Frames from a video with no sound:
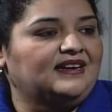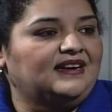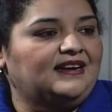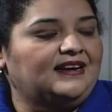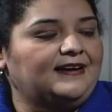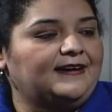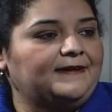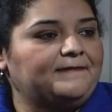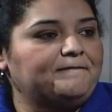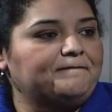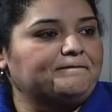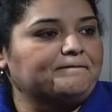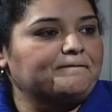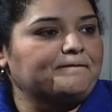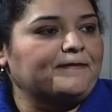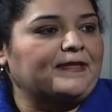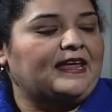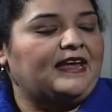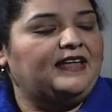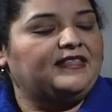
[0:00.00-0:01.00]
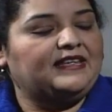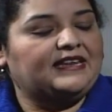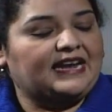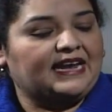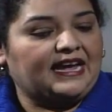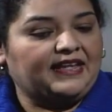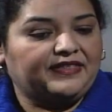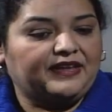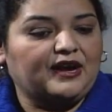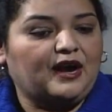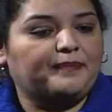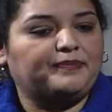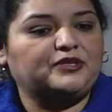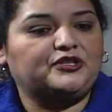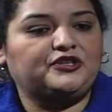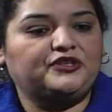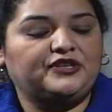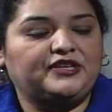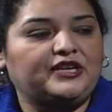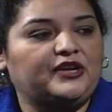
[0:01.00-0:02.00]
And then I had the
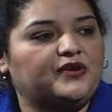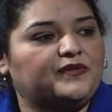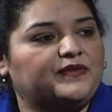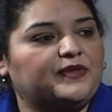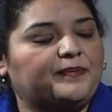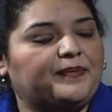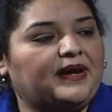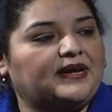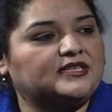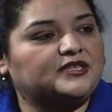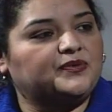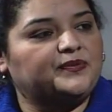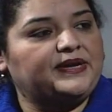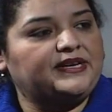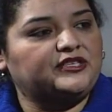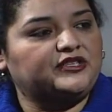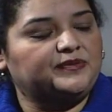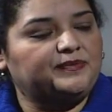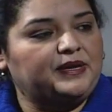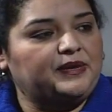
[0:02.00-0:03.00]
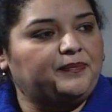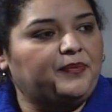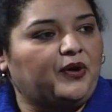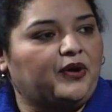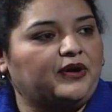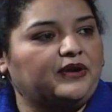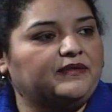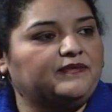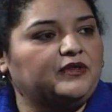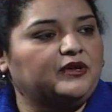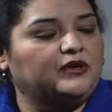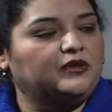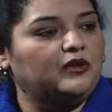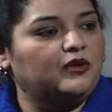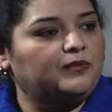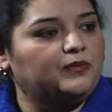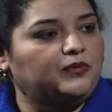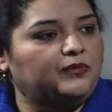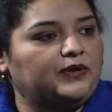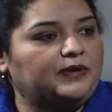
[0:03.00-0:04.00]
opportunity over the past week to be part of the
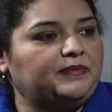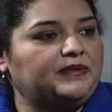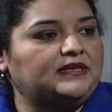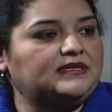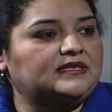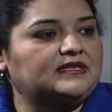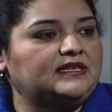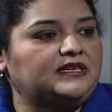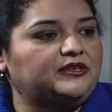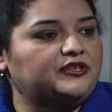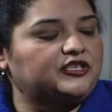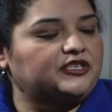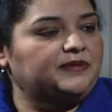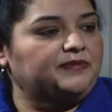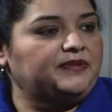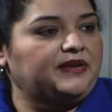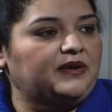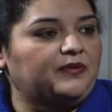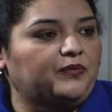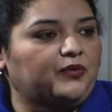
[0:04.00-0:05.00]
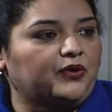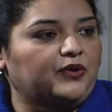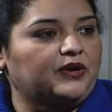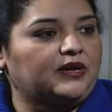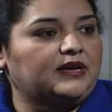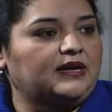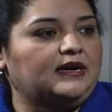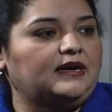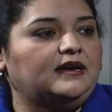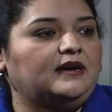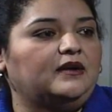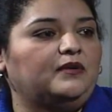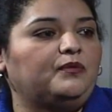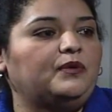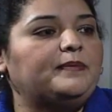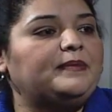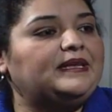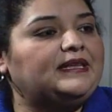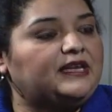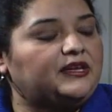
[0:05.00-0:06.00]
Global Women's Leadership Network,
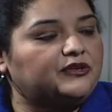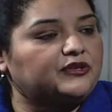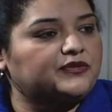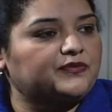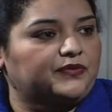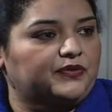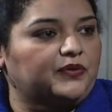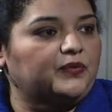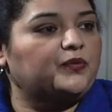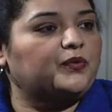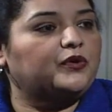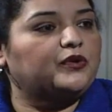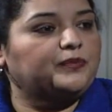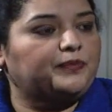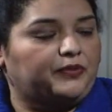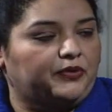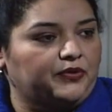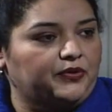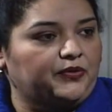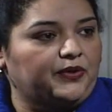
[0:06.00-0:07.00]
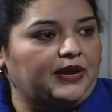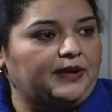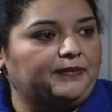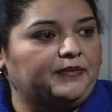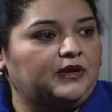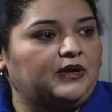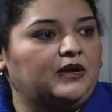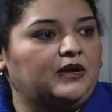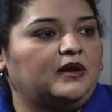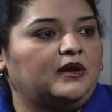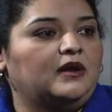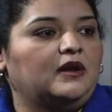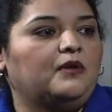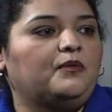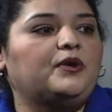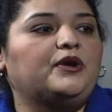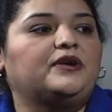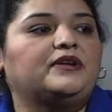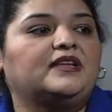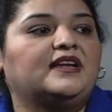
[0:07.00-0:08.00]
Women Leaders for the World program,
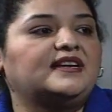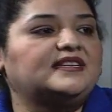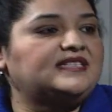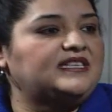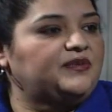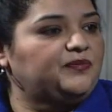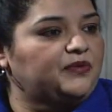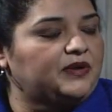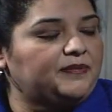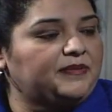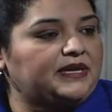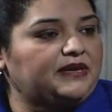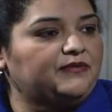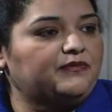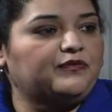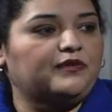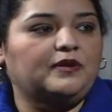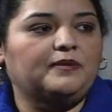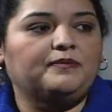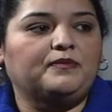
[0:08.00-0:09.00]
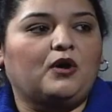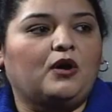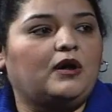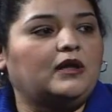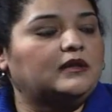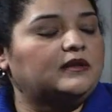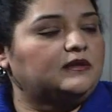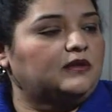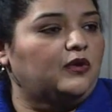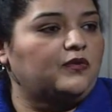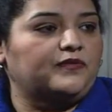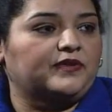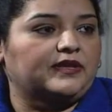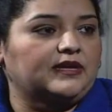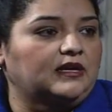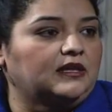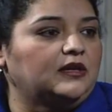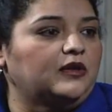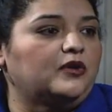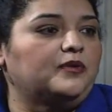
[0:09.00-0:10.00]
where 19 women from all over the
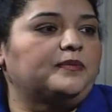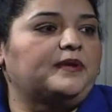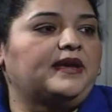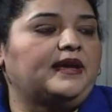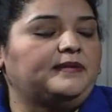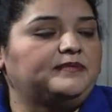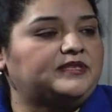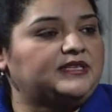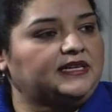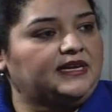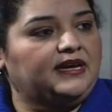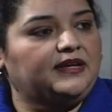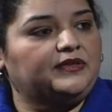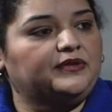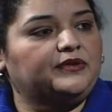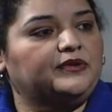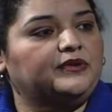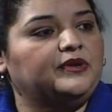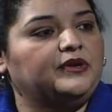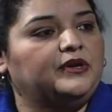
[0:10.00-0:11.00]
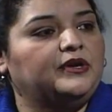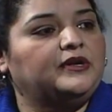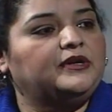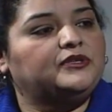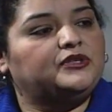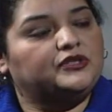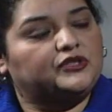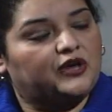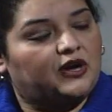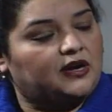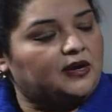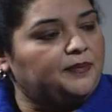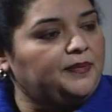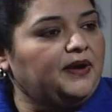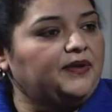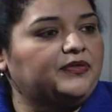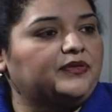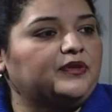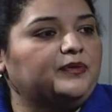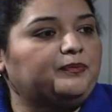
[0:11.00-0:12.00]
globe came together to talk
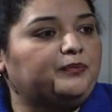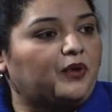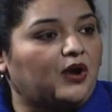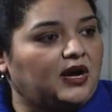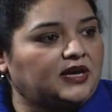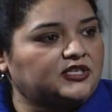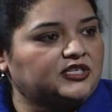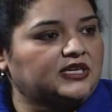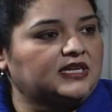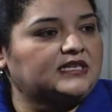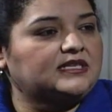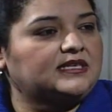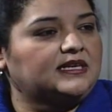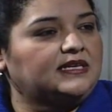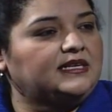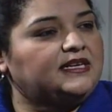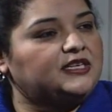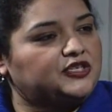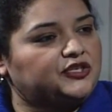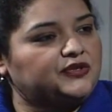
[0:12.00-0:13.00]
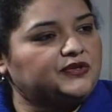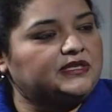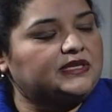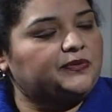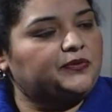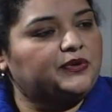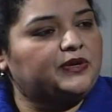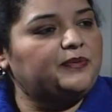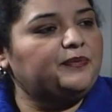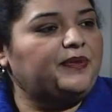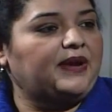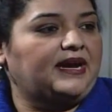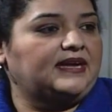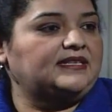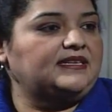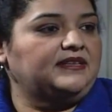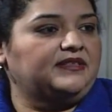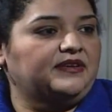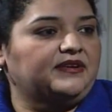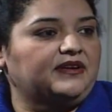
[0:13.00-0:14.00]
about the projects and issues that were
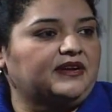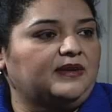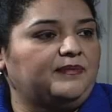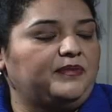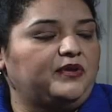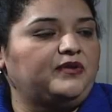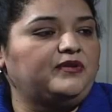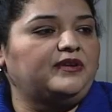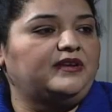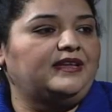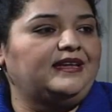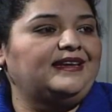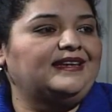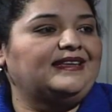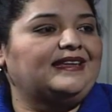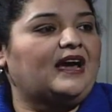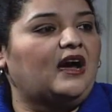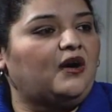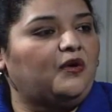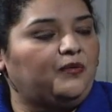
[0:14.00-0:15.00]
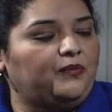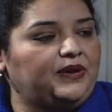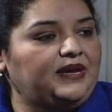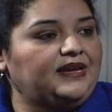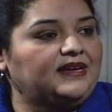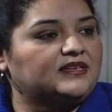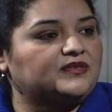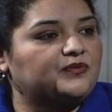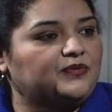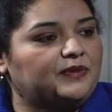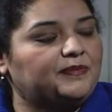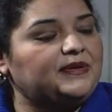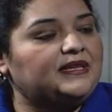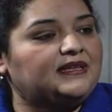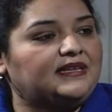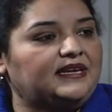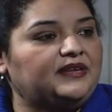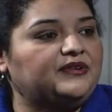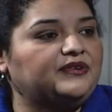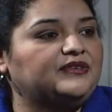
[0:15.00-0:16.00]
impacting their community and how we as women
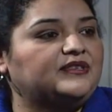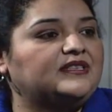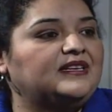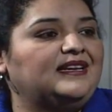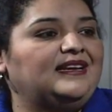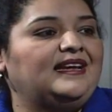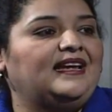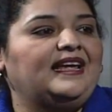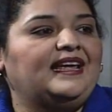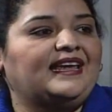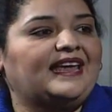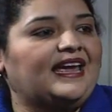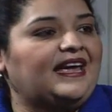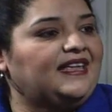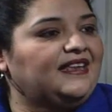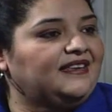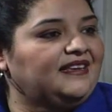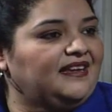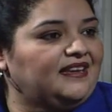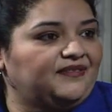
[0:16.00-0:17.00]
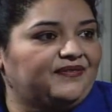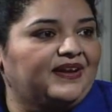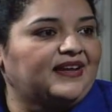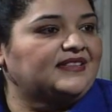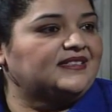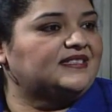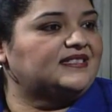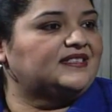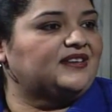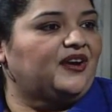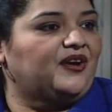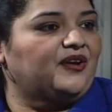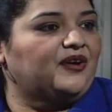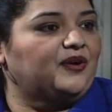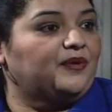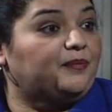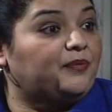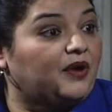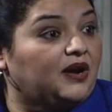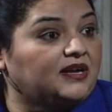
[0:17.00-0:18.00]
leaders can advance
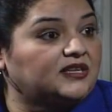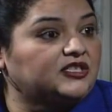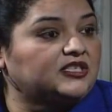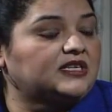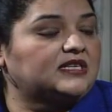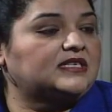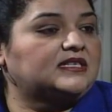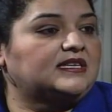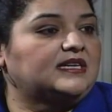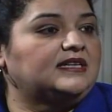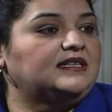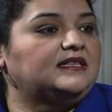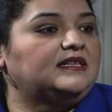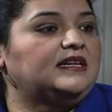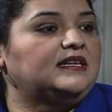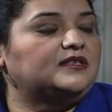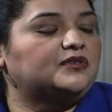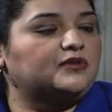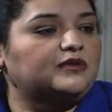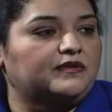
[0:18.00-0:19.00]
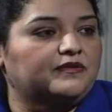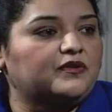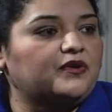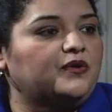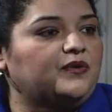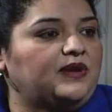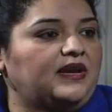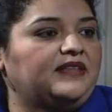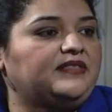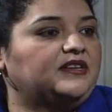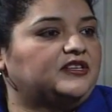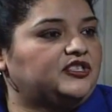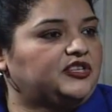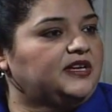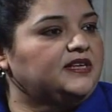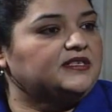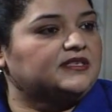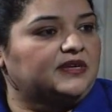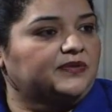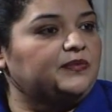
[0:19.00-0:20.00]
our projects and sort of create the
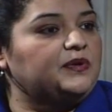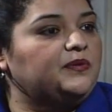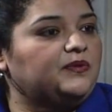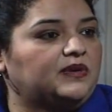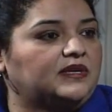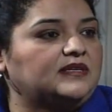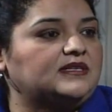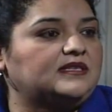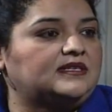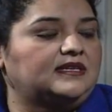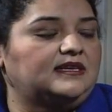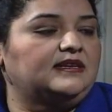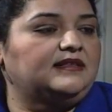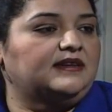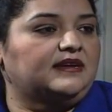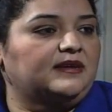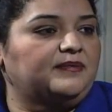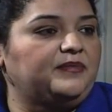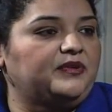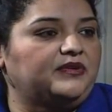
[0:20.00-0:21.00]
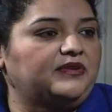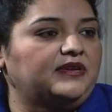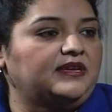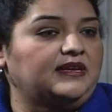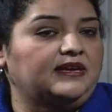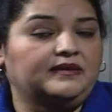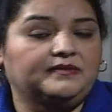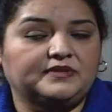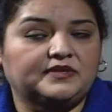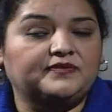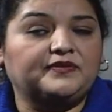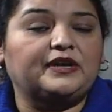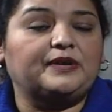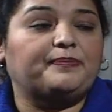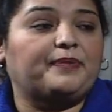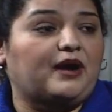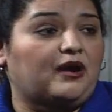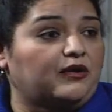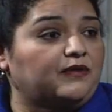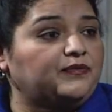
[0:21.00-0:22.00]
change that we want to see in the community. It was a very
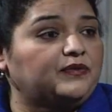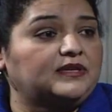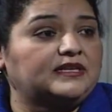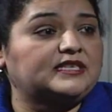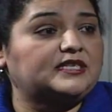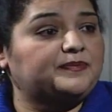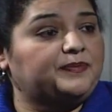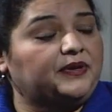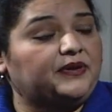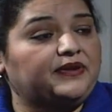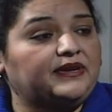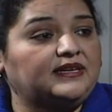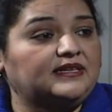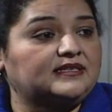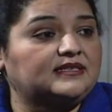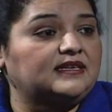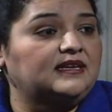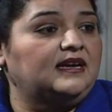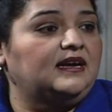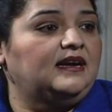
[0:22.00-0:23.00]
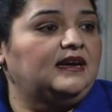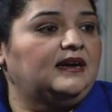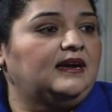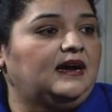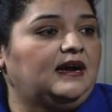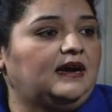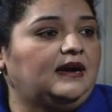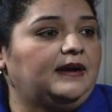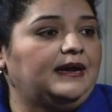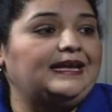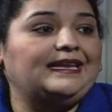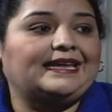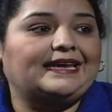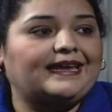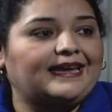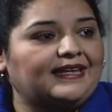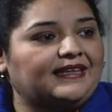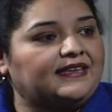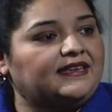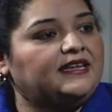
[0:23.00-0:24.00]
powerful experience. And
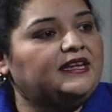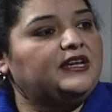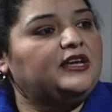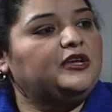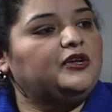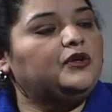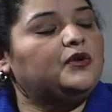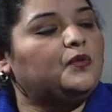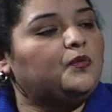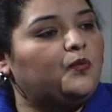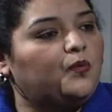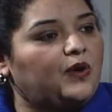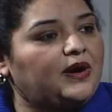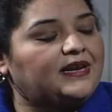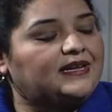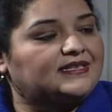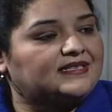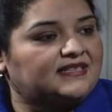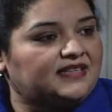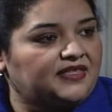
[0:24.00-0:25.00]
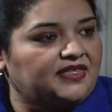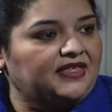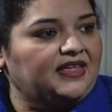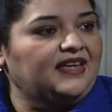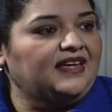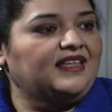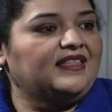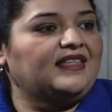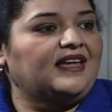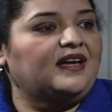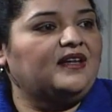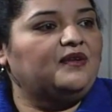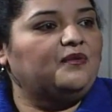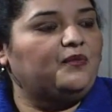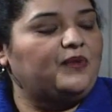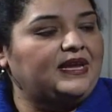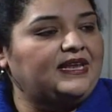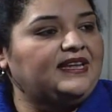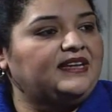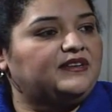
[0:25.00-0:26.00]
again, what is the thing that
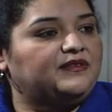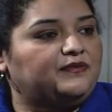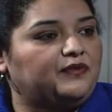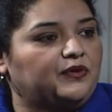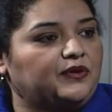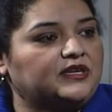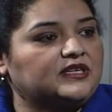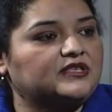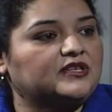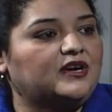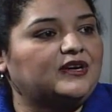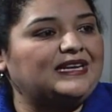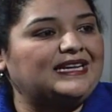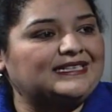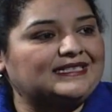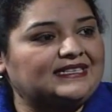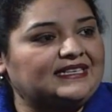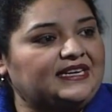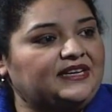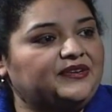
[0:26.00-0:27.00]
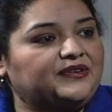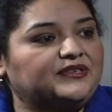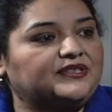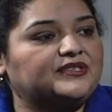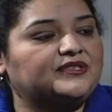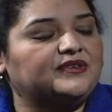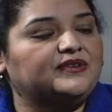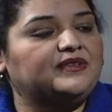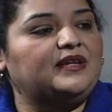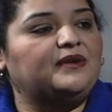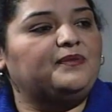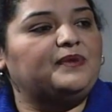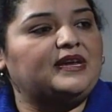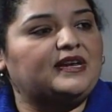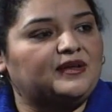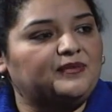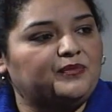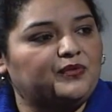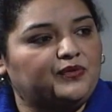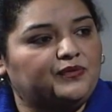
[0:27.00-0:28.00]
we need to focus on as leaders so that we
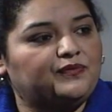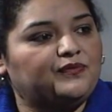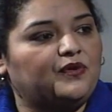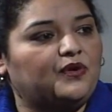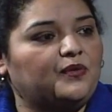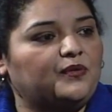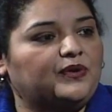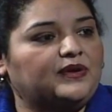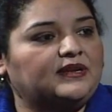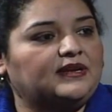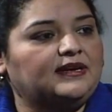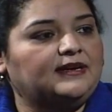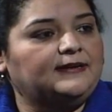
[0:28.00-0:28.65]
can move forward?